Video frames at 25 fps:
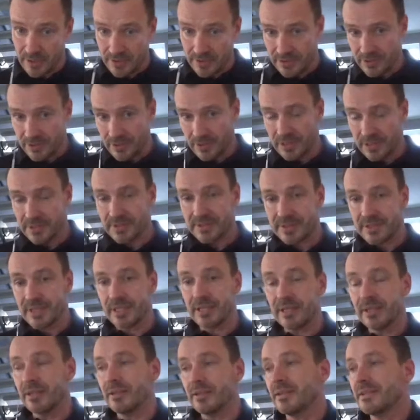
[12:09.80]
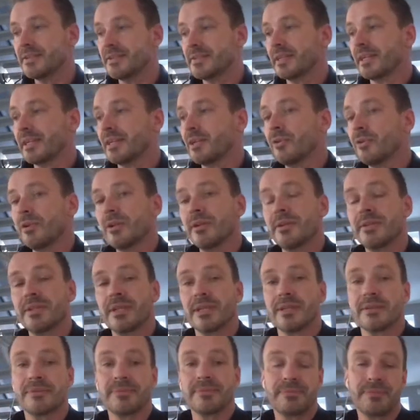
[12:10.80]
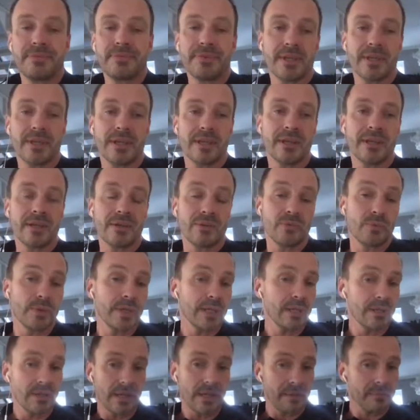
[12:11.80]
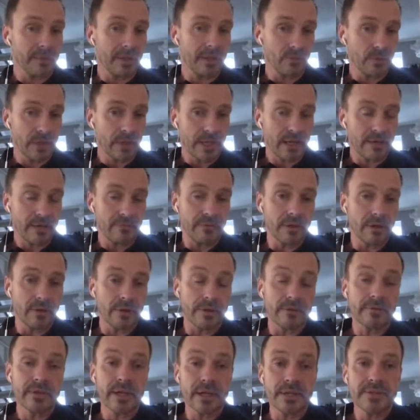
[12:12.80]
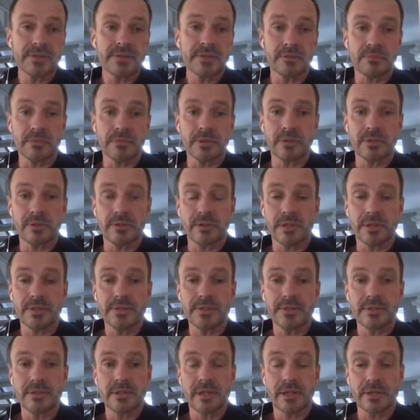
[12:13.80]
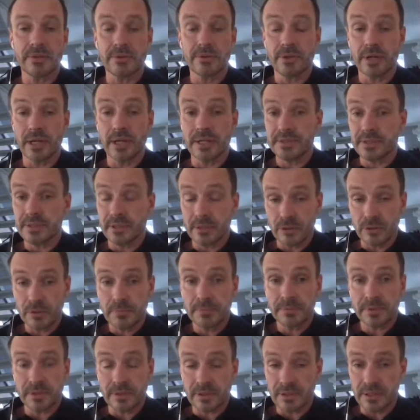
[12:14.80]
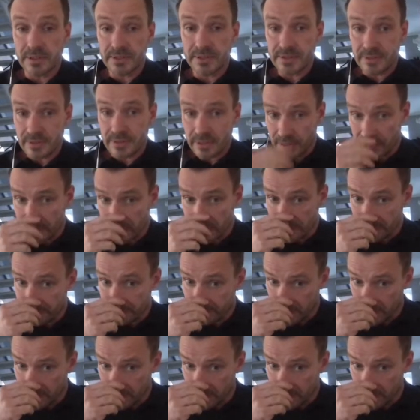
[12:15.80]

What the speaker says: So this technology, we have a lot of customer who has adopted this and